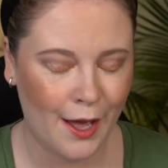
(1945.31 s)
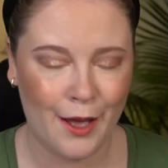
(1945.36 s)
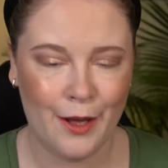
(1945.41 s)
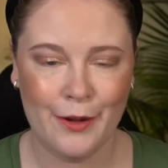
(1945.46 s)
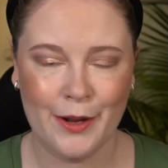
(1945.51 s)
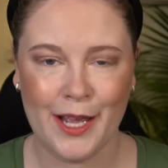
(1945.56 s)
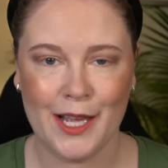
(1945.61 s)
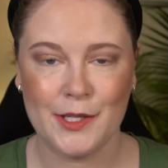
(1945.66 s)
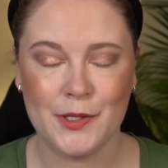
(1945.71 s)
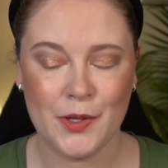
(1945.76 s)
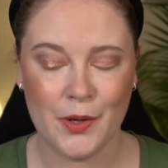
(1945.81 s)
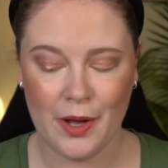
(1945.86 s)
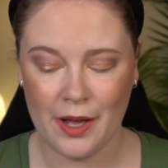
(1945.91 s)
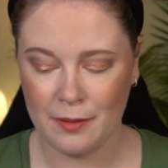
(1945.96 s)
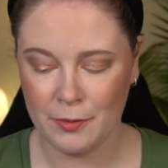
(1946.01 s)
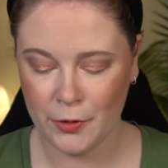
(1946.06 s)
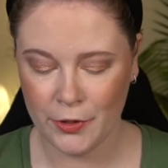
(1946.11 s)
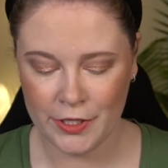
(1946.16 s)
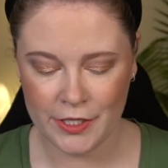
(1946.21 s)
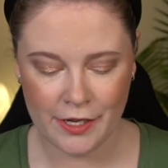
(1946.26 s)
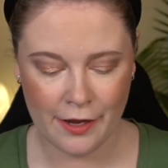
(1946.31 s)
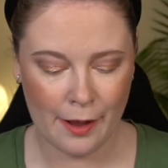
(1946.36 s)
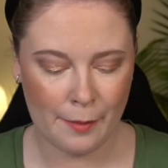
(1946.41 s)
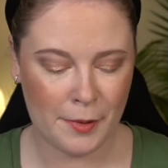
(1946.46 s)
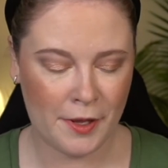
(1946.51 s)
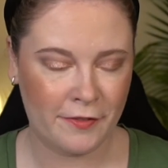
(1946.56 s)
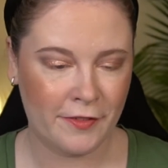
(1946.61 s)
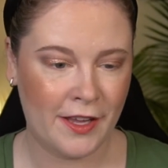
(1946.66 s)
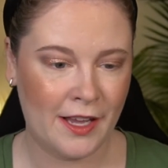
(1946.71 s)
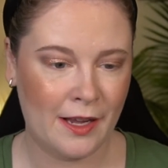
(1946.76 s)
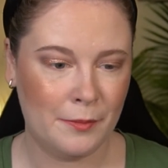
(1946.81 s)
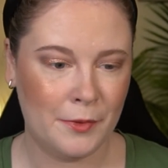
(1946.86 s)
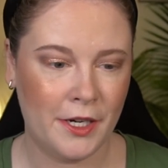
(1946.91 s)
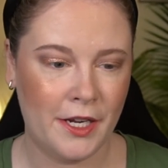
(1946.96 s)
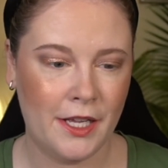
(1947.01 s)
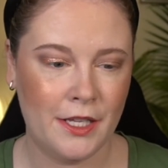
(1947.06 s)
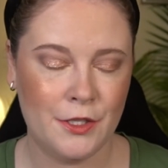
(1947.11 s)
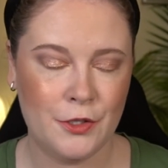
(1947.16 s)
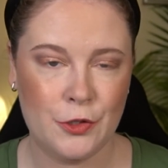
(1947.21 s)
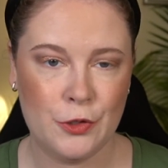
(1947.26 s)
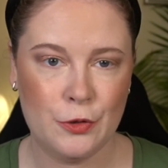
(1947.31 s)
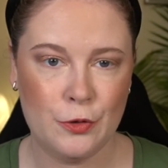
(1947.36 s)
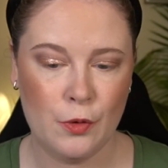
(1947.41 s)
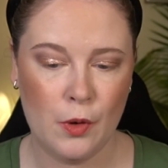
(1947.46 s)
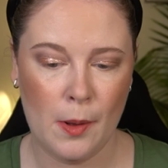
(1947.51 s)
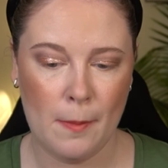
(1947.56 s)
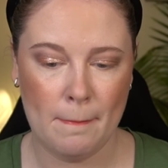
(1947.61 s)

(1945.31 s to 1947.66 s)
Okay, so I'm going to hop off camera and do